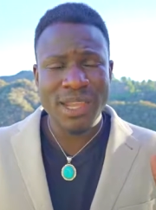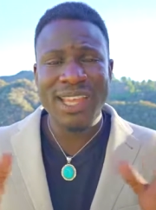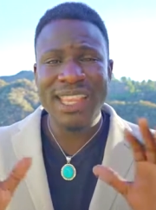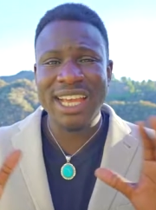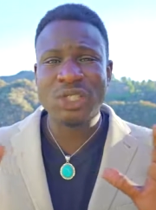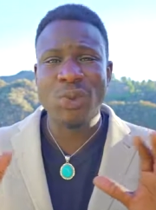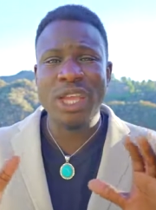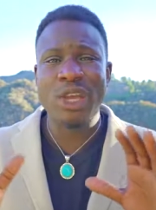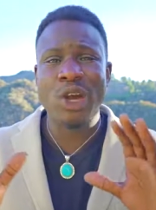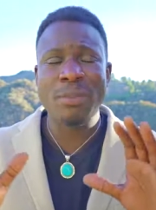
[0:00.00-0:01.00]
And that's why
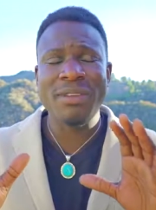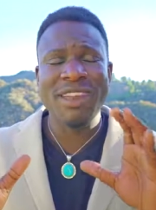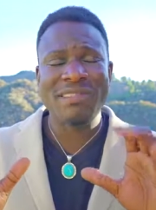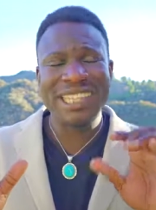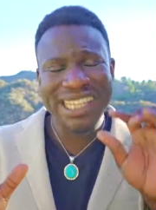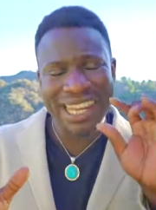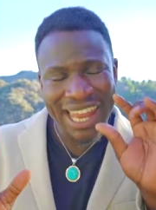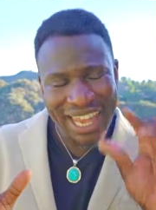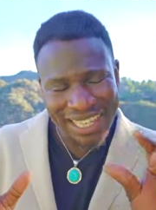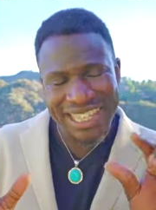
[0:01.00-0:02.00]
you got to be very
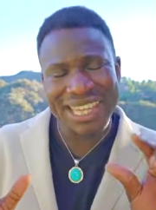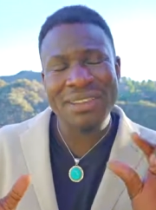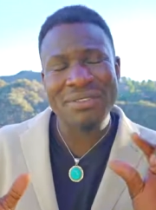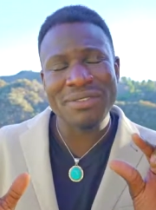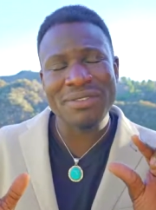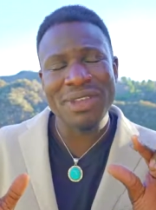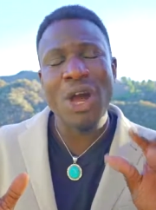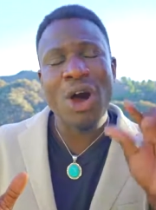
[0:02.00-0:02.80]
selective